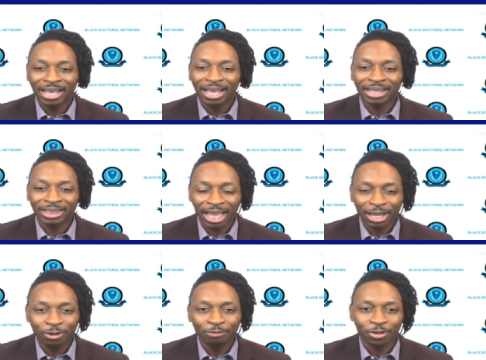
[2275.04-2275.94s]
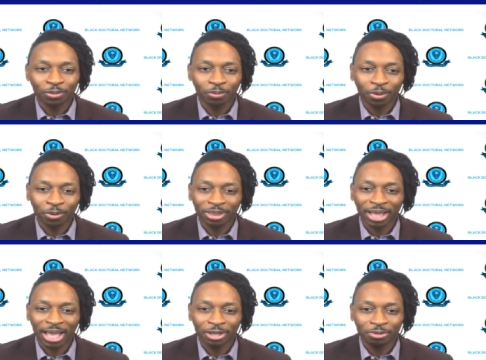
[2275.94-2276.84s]
And thank you for the work
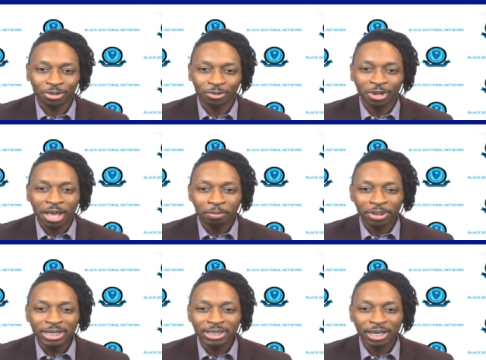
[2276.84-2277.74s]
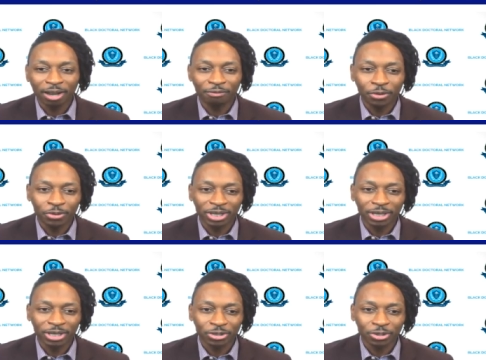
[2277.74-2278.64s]
that you do. Please tell our viewers and
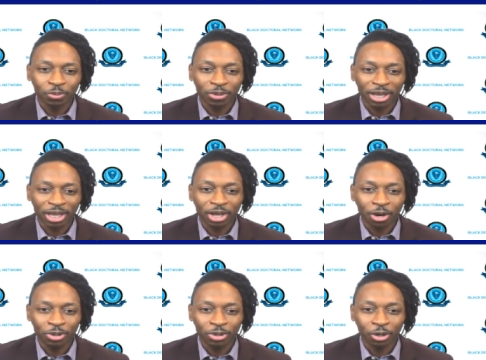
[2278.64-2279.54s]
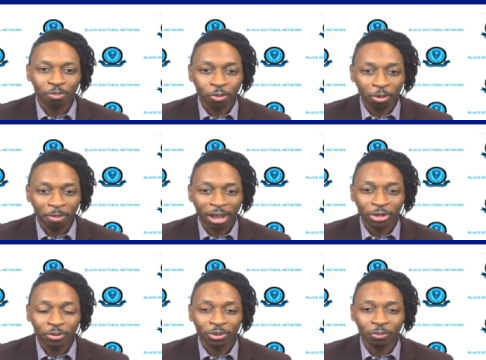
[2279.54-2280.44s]
listeners where they can go to learn more about
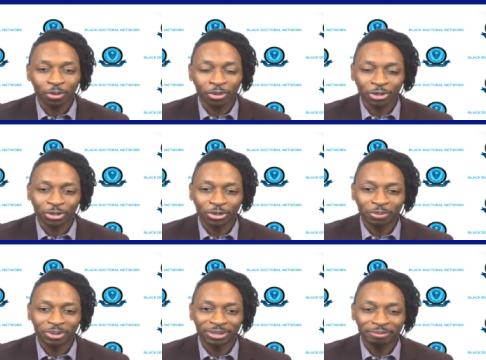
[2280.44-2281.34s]
you and the work that you're doing.